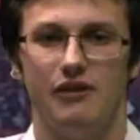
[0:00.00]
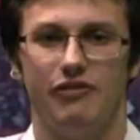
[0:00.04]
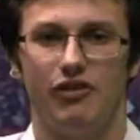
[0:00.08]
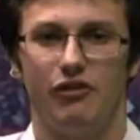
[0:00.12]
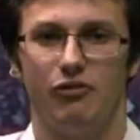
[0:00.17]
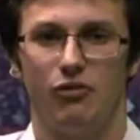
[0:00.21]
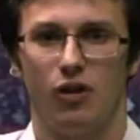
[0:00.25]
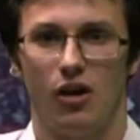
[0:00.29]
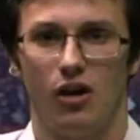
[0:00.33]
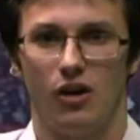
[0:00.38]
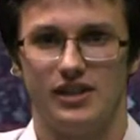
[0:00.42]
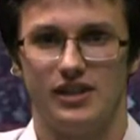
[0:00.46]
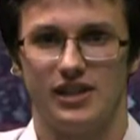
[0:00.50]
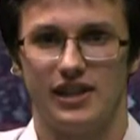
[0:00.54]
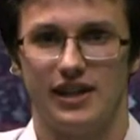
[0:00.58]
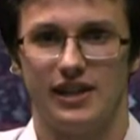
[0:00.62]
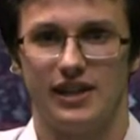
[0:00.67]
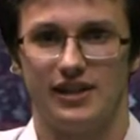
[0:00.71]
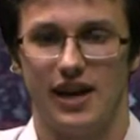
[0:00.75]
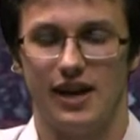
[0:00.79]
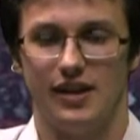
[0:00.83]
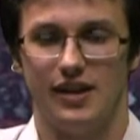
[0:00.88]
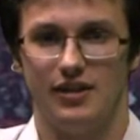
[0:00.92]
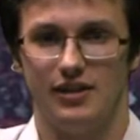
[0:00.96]
for rising
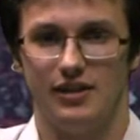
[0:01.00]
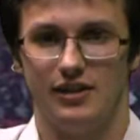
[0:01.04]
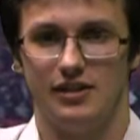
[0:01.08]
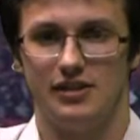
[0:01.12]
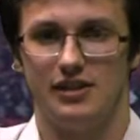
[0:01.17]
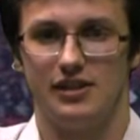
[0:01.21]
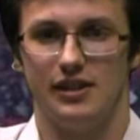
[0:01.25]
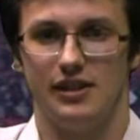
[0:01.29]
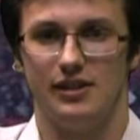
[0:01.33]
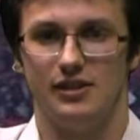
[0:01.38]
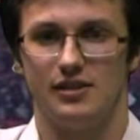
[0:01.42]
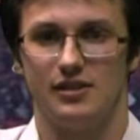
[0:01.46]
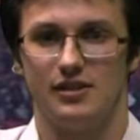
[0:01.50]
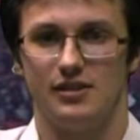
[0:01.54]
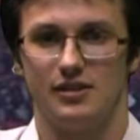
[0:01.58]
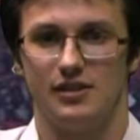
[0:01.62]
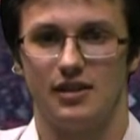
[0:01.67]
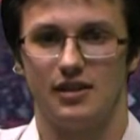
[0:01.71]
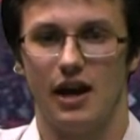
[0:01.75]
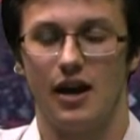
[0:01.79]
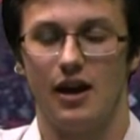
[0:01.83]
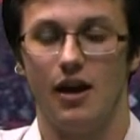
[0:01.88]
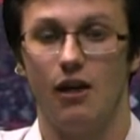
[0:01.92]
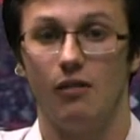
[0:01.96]
attendances.
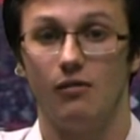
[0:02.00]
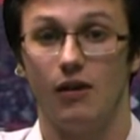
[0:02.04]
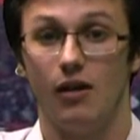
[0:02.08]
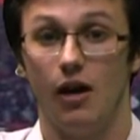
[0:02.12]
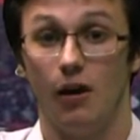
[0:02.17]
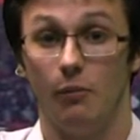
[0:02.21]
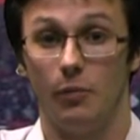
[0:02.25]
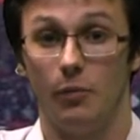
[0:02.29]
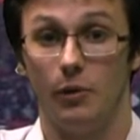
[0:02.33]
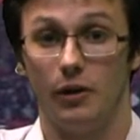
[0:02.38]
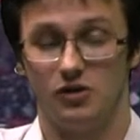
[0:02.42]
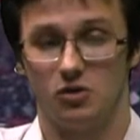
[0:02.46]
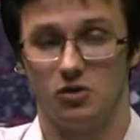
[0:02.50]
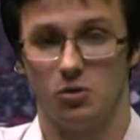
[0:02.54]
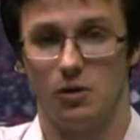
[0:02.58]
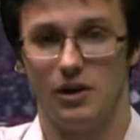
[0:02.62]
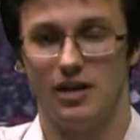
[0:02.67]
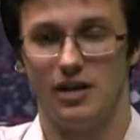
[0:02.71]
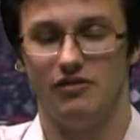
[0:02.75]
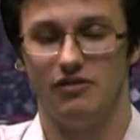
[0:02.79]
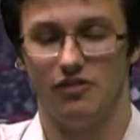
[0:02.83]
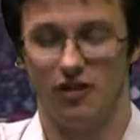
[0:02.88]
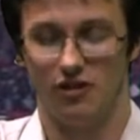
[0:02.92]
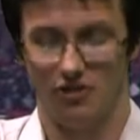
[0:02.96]
They are up by
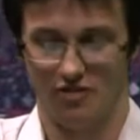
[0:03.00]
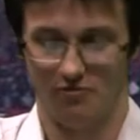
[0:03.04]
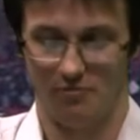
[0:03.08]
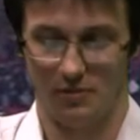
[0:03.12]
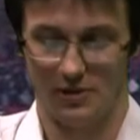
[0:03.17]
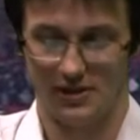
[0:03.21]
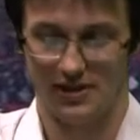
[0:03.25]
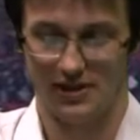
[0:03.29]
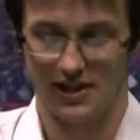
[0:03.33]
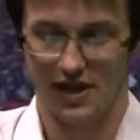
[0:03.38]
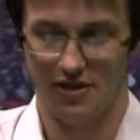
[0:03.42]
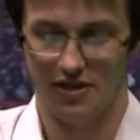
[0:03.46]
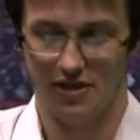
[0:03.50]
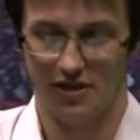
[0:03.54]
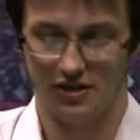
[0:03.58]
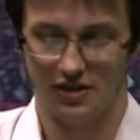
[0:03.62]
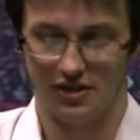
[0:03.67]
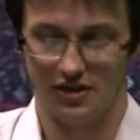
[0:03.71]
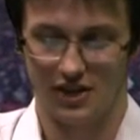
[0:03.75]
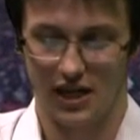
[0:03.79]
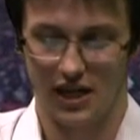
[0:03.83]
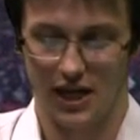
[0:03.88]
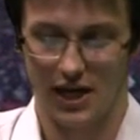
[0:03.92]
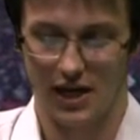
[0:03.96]
25%
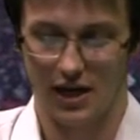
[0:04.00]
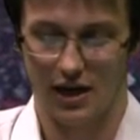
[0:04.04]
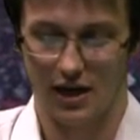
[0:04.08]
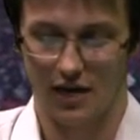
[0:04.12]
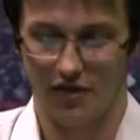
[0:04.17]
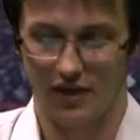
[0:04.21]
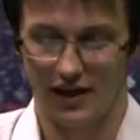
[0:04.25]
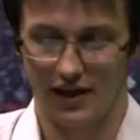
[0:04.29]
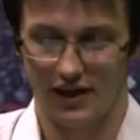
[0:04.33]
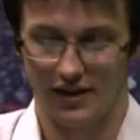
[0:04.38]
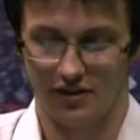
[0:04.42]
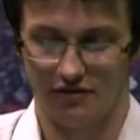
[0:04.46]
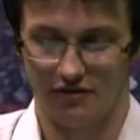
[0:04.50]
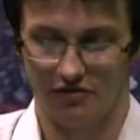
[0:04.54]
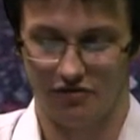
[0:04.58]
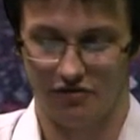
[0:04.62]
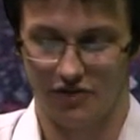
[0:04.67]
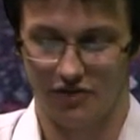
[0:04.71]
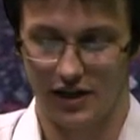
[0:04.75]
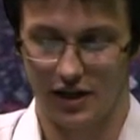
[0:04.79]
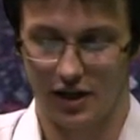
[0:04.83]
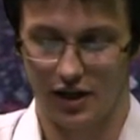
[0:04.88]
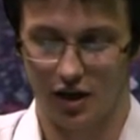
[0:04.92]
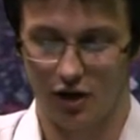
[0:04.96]
this year, and there's the
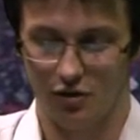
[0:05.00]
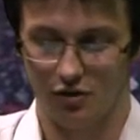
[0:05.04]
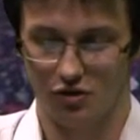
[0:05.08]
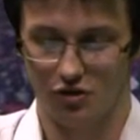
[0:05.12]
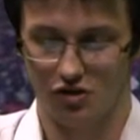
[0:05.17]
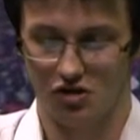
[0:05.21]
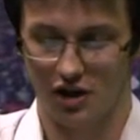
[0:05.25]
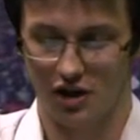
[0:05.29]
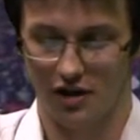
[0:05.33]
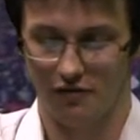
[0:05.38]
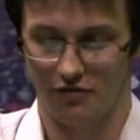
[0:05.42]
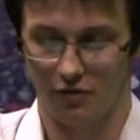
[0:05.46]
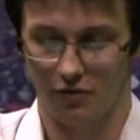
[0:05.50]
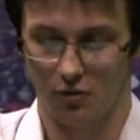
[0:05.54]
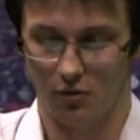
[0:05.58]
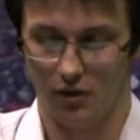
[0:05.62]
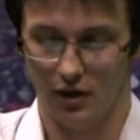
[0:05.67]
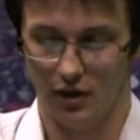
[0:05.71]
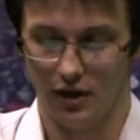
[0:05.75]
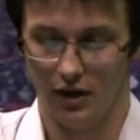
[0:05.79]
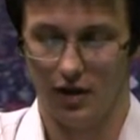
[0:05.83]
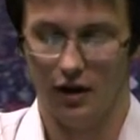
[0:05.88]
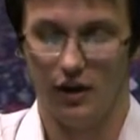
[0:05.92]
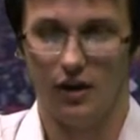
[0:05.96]
free coach travel
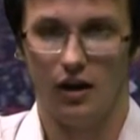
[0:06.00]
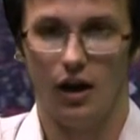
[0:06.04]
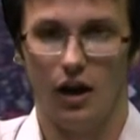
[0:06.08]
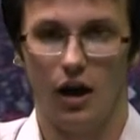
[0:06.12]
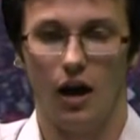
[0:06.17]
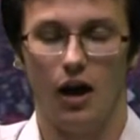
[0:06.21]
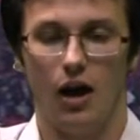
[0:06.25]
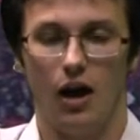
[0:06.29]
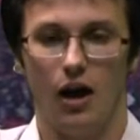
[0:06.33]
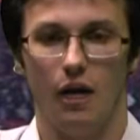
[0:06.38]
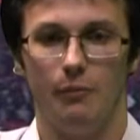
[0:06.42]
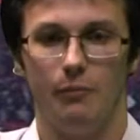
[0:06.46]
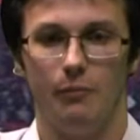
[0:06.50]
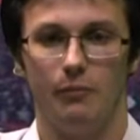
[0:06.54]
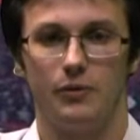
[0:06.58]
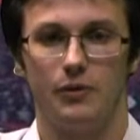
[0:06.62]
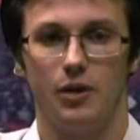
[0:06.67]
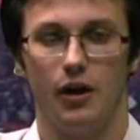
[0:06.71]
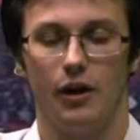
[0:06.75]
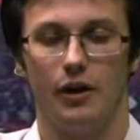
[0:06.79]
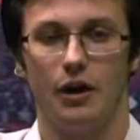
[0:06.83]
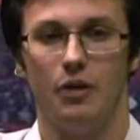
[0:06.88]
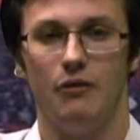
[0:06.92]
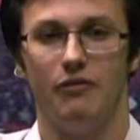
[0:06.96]

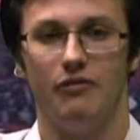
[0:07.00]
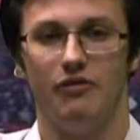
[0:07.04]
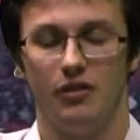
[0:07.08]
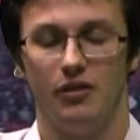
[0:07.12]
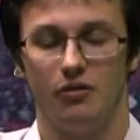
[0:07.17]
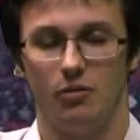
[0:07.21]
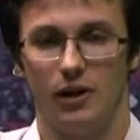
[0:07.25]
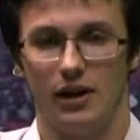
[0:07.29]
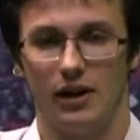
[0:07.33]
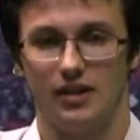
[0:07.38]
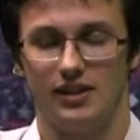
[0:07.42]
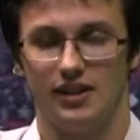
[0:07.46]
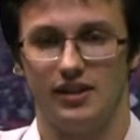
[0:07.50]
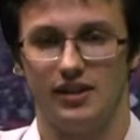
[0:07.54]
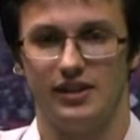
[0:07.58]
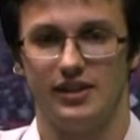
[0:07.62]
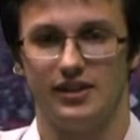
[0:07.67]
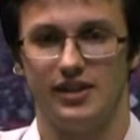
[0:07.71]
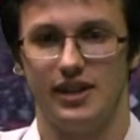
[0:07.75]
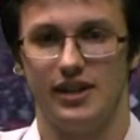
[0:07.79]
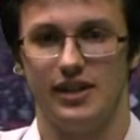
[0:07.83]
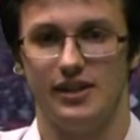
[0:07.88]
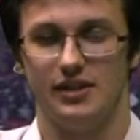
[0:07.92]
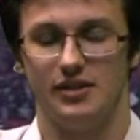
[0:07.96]
going on for the rest of this
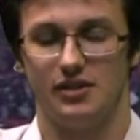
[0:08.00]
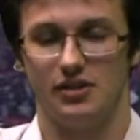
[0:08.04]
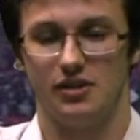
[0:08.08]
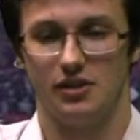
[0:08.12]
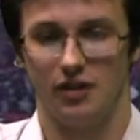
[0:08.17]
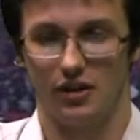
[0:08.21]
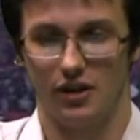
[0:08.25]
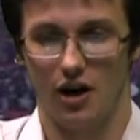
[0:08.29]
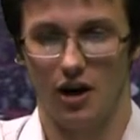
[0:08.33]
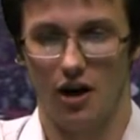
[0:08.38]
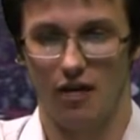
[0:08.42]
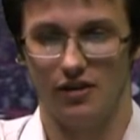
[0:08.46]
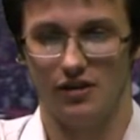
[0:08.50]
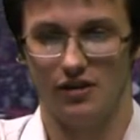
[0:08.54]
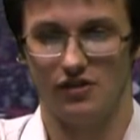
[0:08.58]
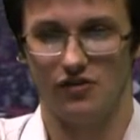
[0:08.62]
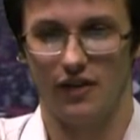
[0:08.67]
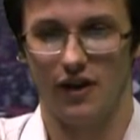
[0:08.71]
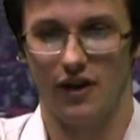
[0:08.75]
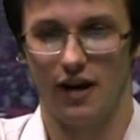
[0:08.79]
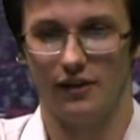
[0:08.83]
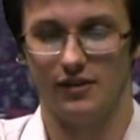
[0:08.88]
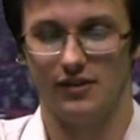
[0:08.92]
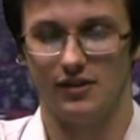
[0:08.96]
season to encourage
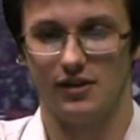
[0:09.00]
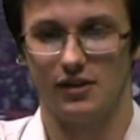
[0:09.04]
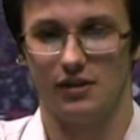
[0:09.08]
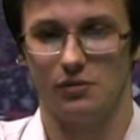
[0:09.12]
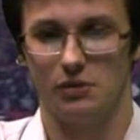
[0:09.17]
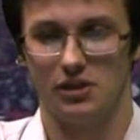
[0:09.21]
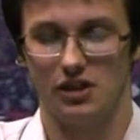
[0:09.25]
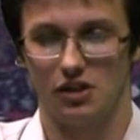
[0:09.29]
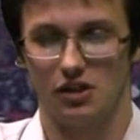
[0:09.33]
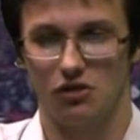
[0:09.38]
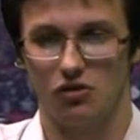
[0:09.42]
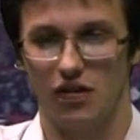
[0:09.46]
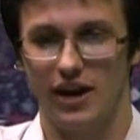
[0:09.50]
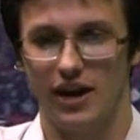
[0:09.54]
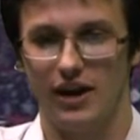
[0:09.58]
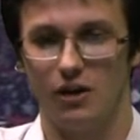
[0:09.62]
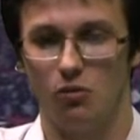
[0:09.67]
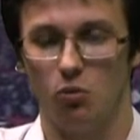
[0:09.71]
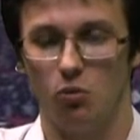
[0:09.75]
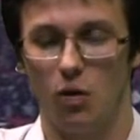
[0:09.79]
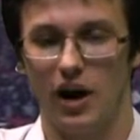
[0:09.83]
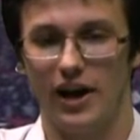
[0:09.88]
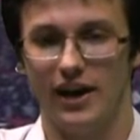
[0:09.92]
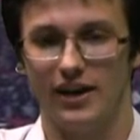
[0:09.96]
fans. There was a great
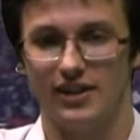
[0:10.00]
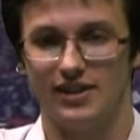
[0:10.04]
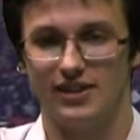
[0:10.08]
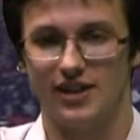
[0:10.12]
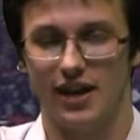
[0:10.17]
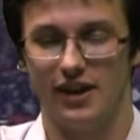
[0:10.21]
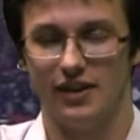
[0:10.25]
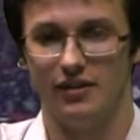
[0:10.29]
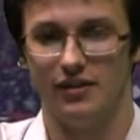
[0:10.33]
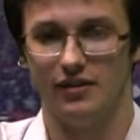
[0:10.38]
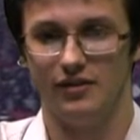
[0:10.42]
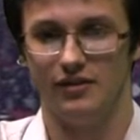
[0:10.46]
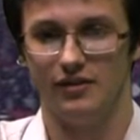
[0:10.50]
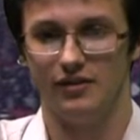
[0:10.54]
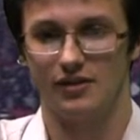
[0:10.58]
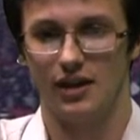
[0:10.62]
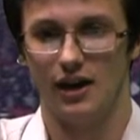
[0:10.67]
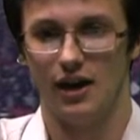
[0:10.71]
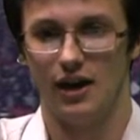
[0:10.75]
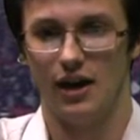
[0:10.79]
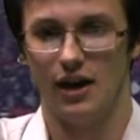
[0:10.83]
away attendance